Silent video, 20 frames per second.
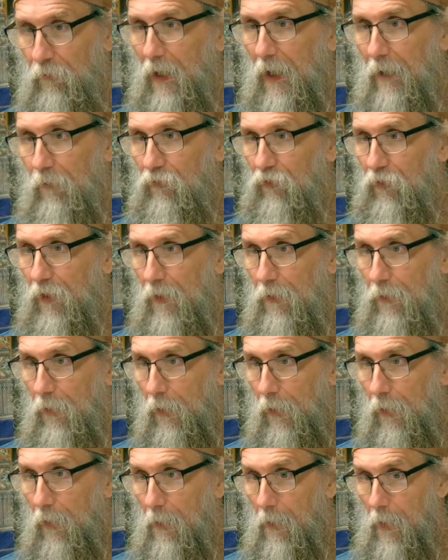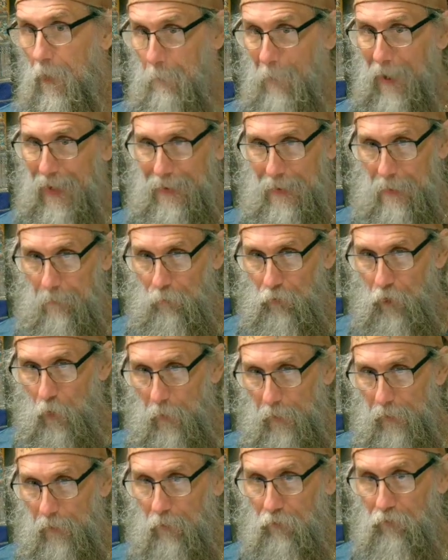of gifts either by him
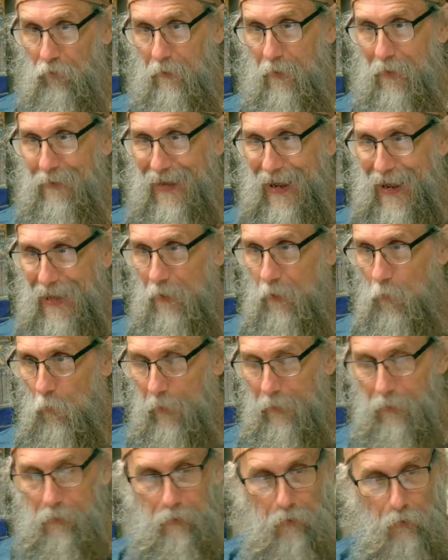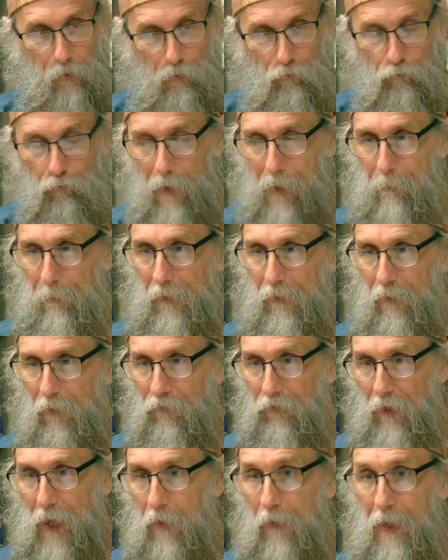doing this and then adding one in here and dropping
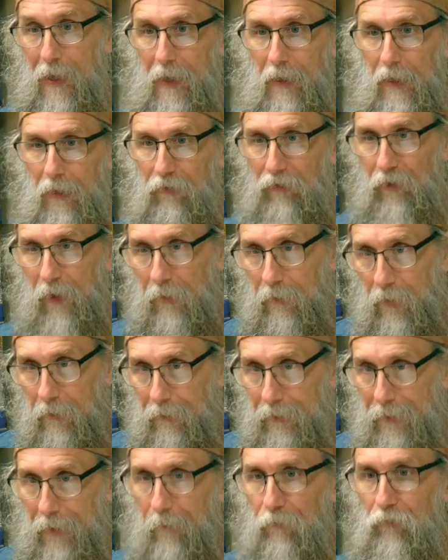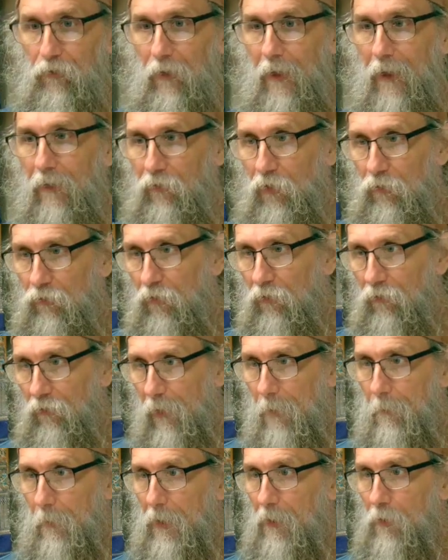this out, he's saying that gifts isn't just
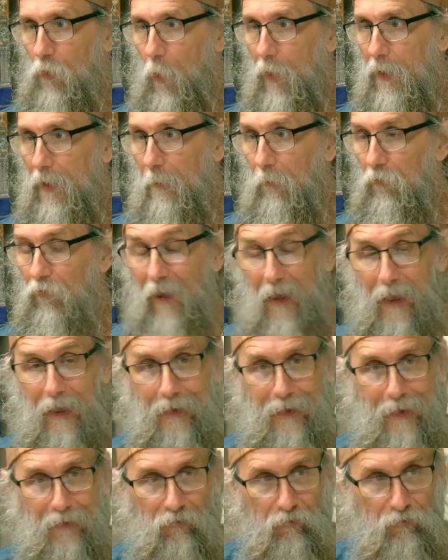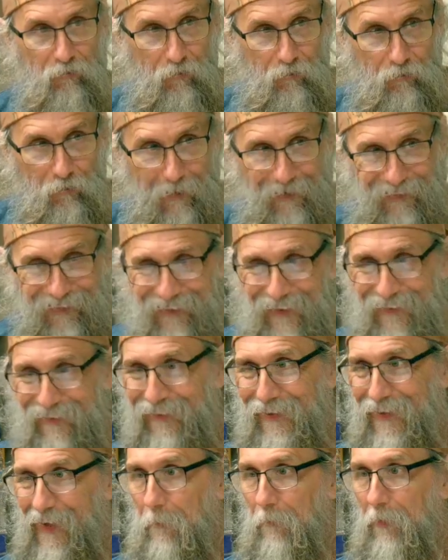limited to what I'm saying. It's just a
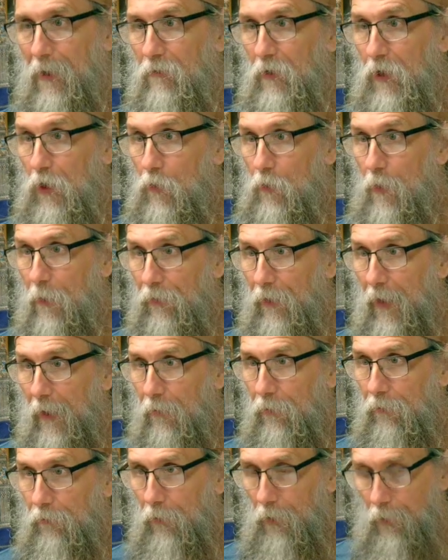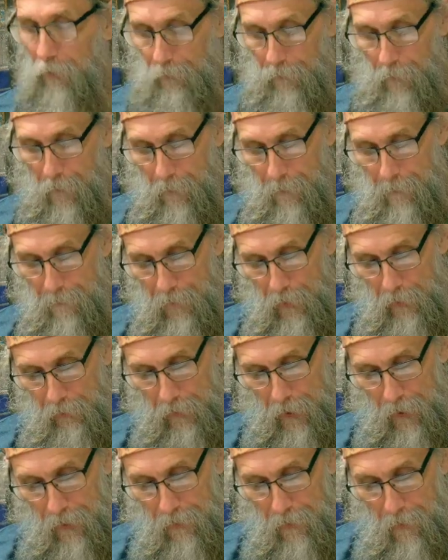list that I'm giving you to think through.
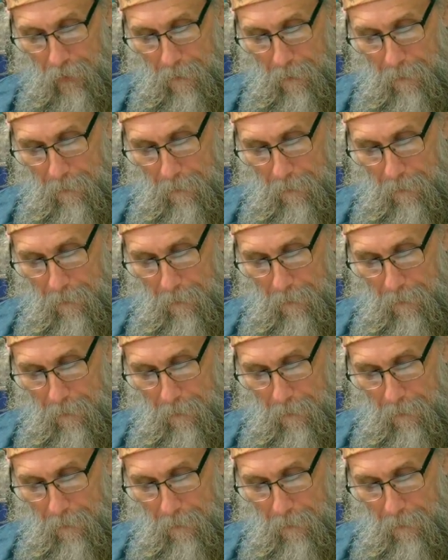Okay?